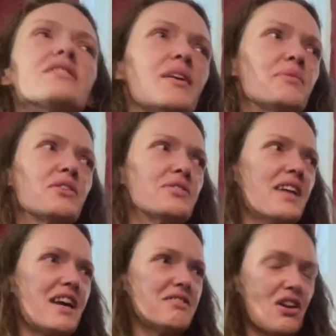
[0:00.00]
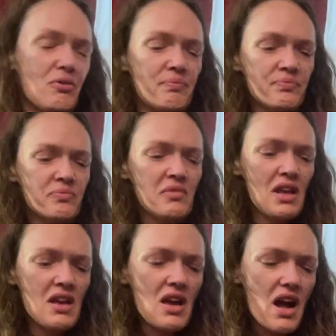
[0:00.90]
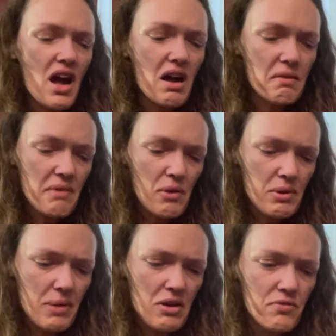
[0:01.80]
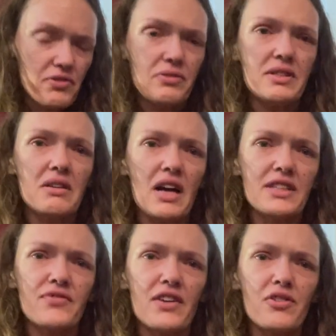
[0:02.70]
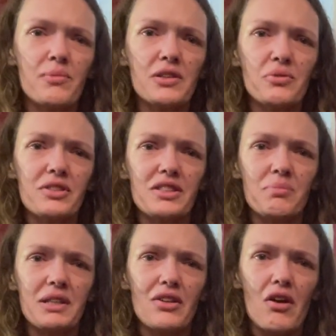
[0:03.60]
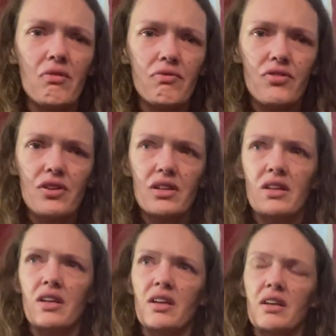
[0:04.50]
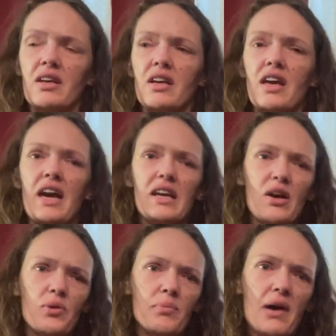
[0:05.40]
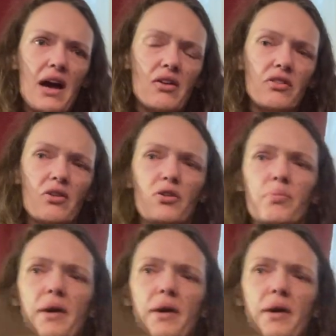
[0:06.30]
I'm so sad, y'all. I went by Whole Foods and got his favorite meal, which is meatloaf. And I went by our local